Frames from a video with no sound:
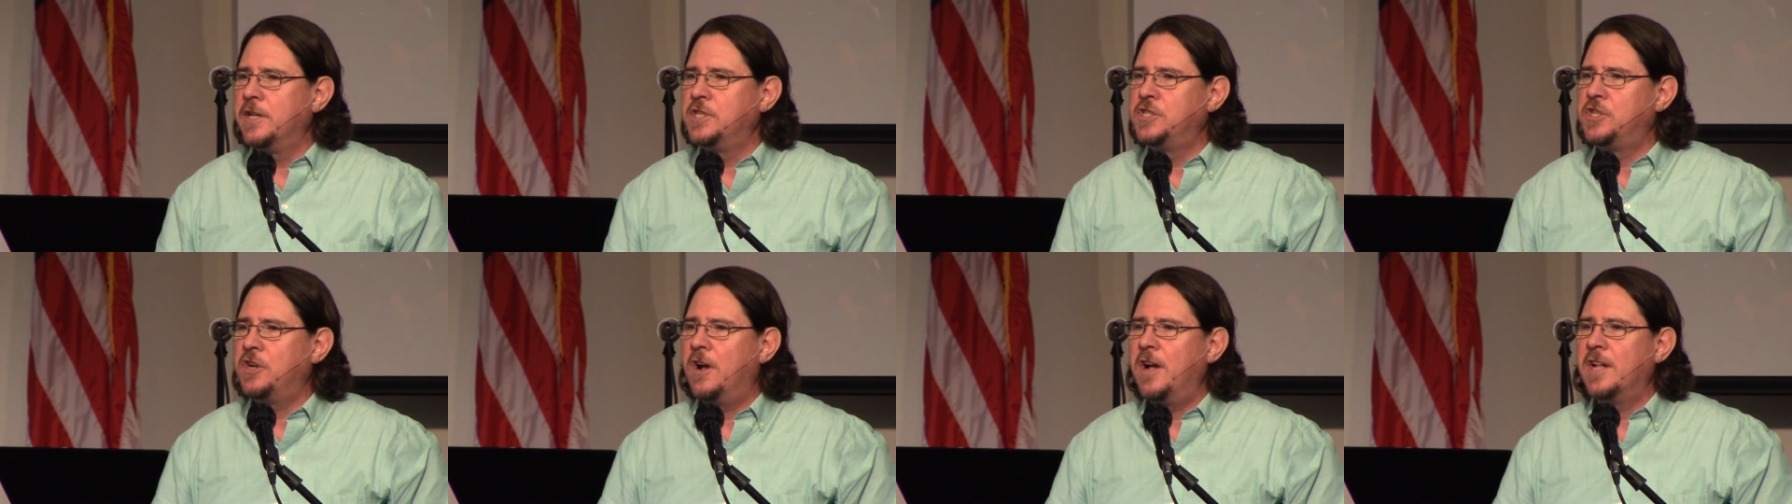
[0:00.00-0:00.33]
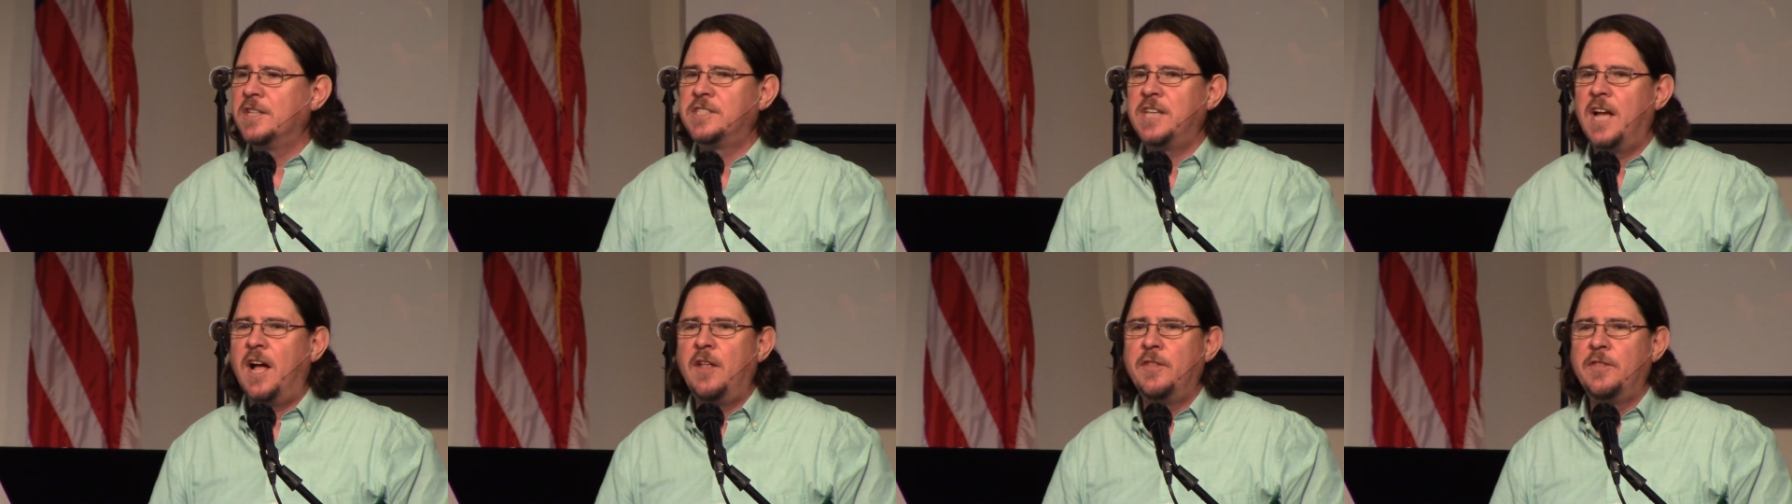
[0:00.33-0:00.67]
and
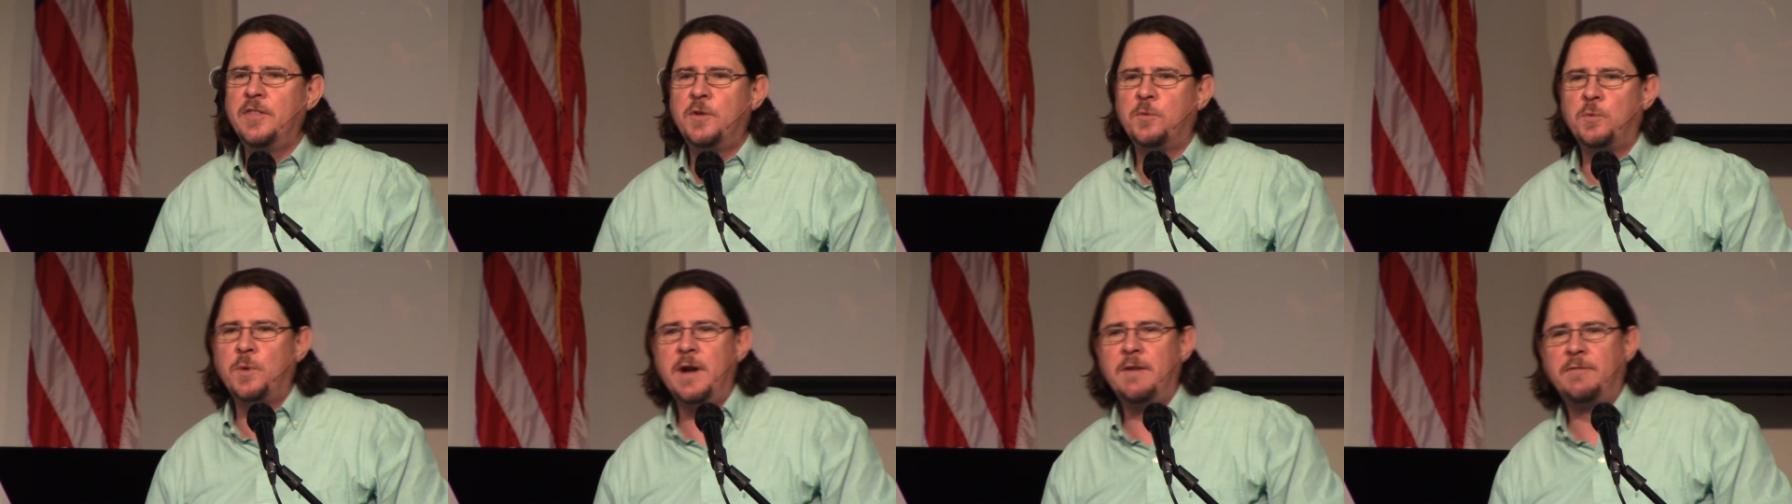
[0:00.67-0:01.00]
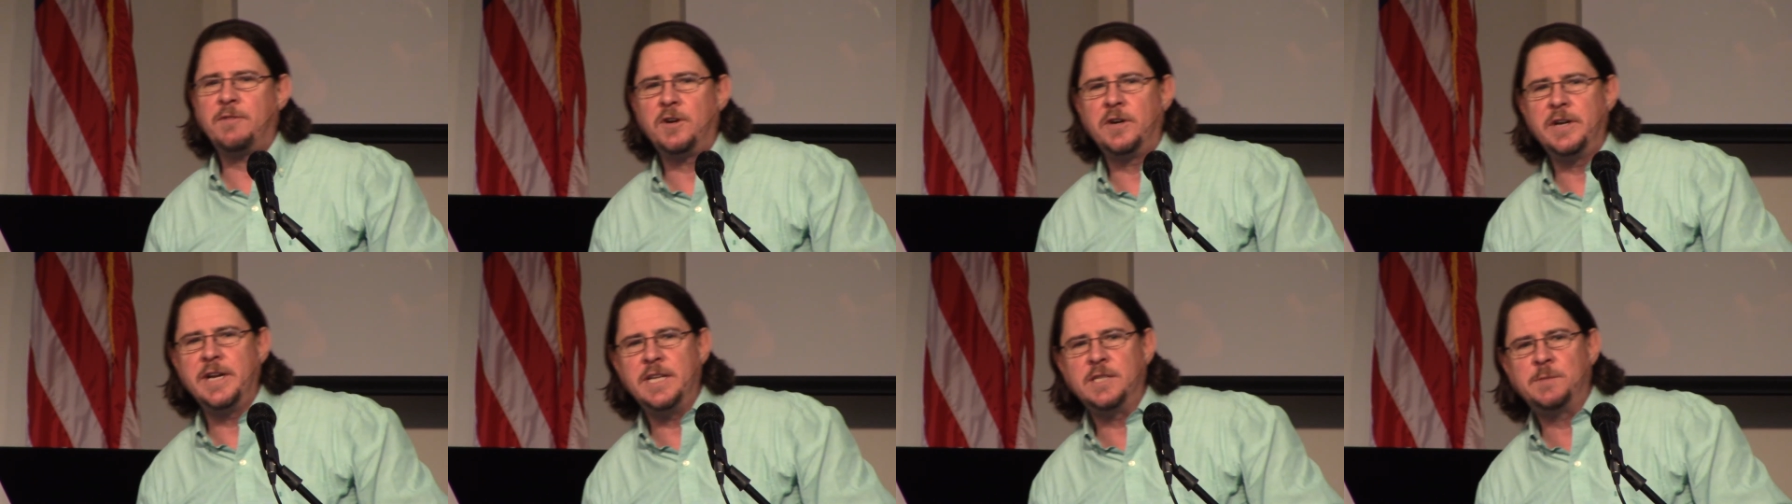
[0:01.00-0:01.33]
John's out in the
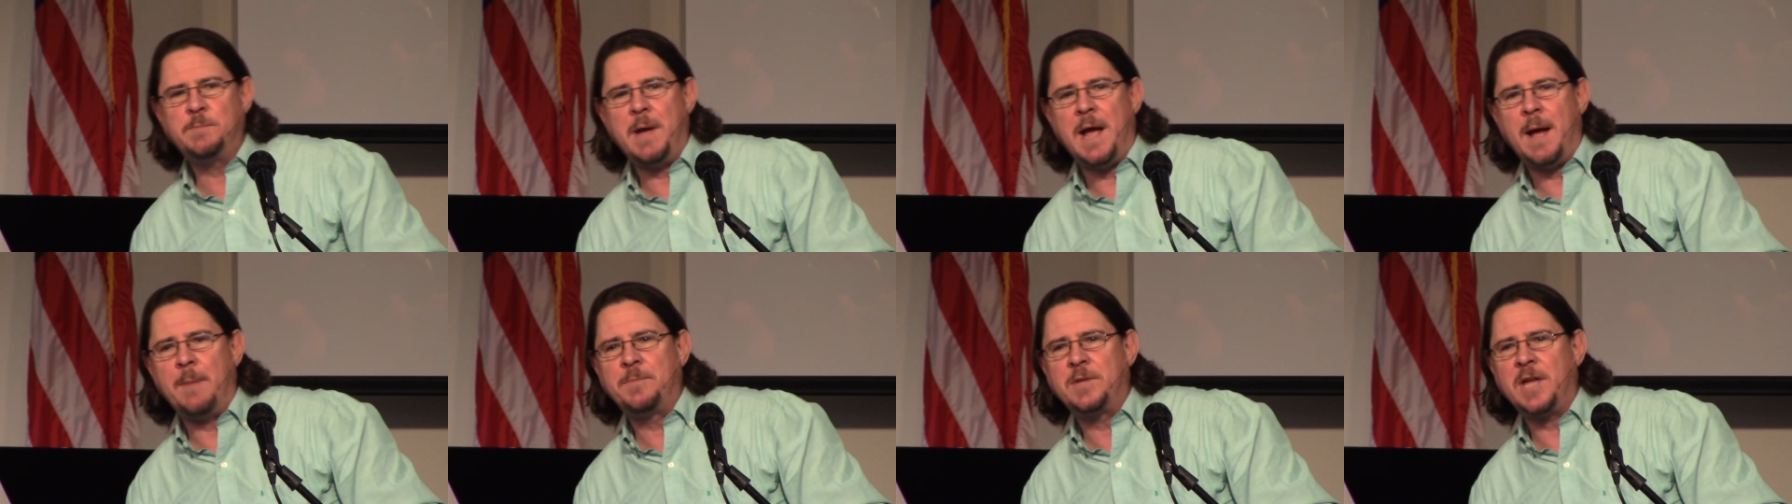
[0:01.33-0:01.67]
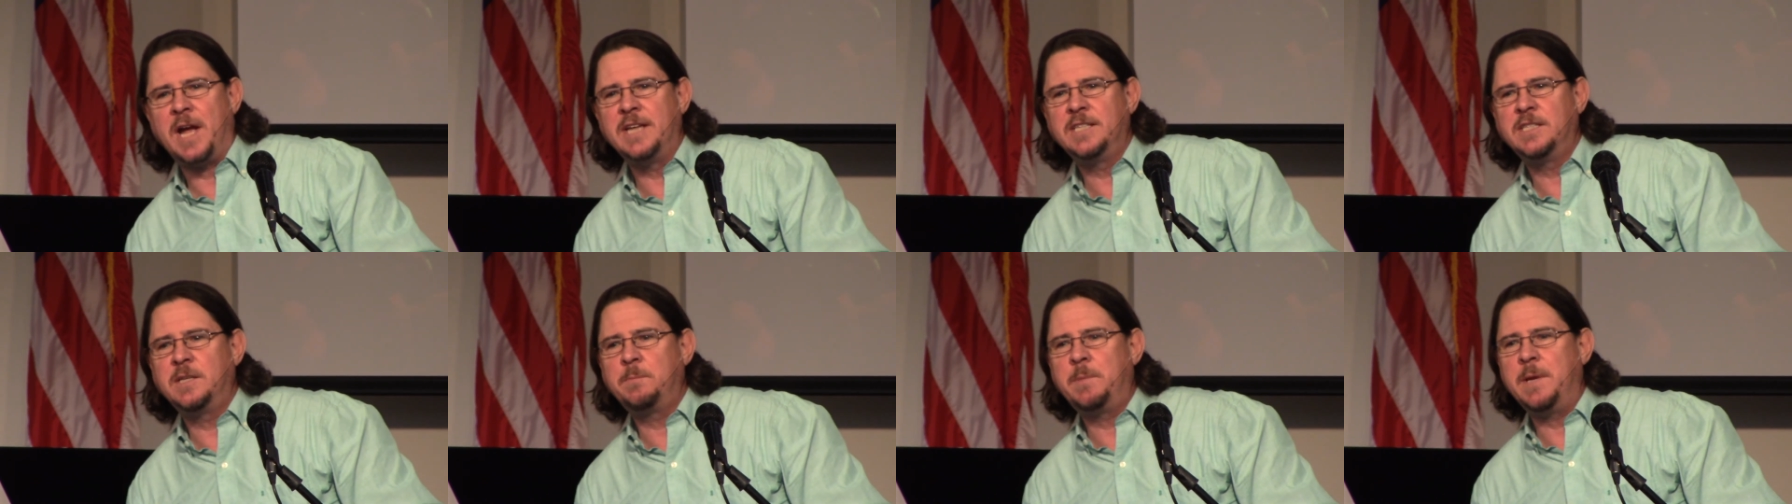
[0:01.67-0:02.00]
river and he's
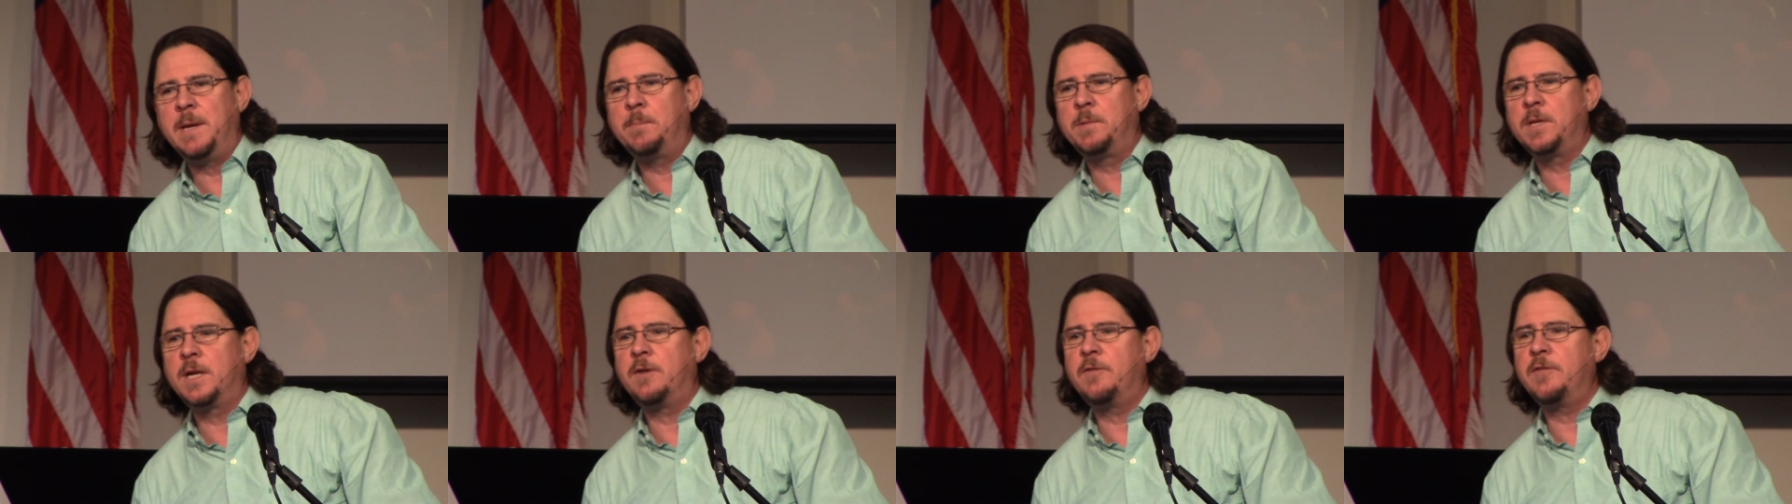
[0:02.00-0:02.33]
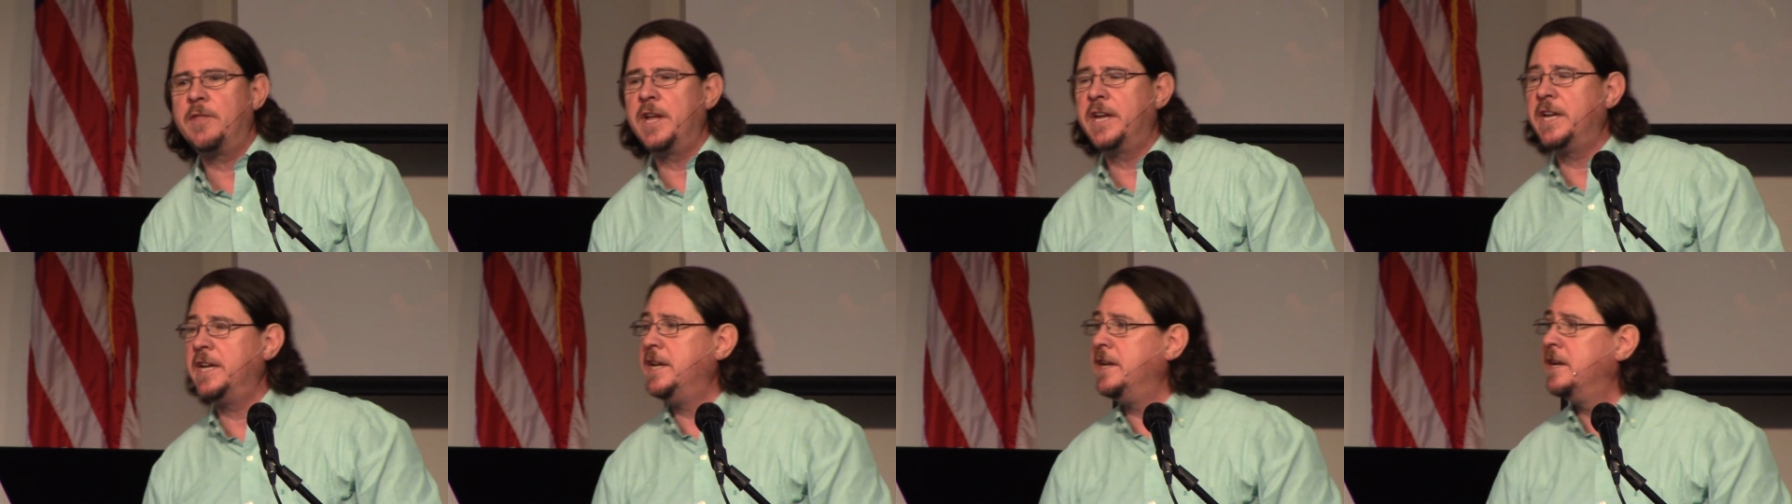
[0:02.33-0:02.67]
baptizing people and
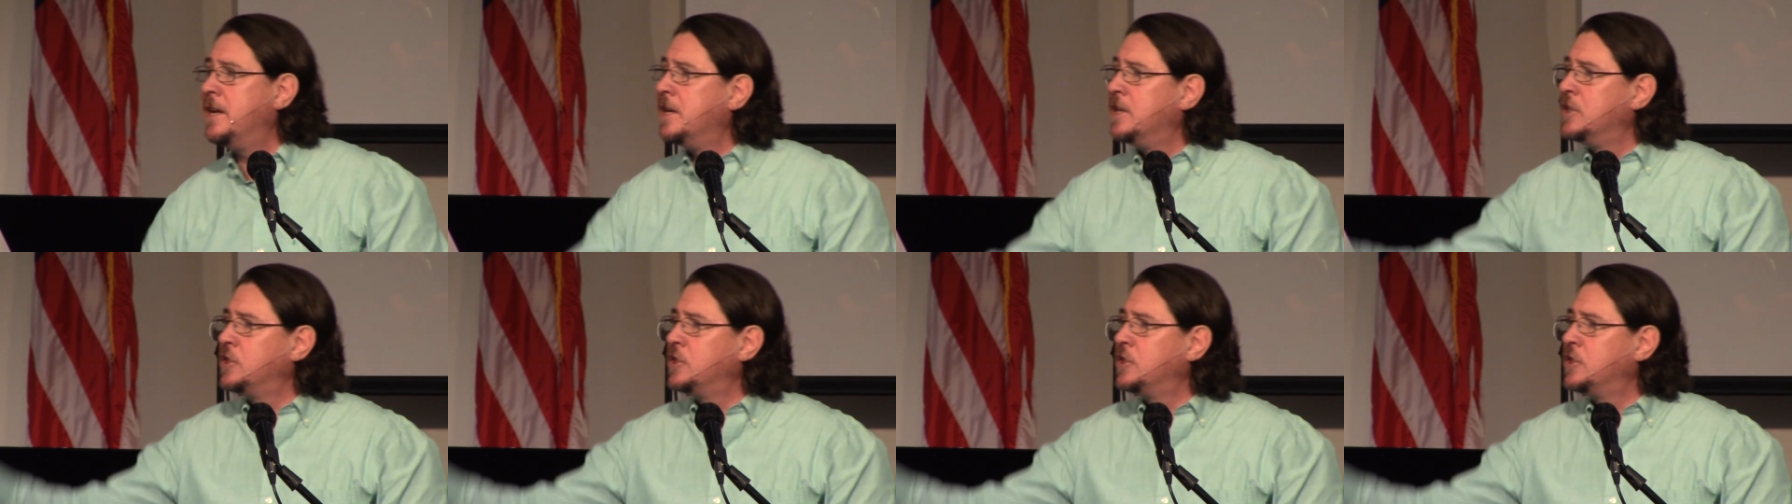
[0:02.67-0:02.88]
everything.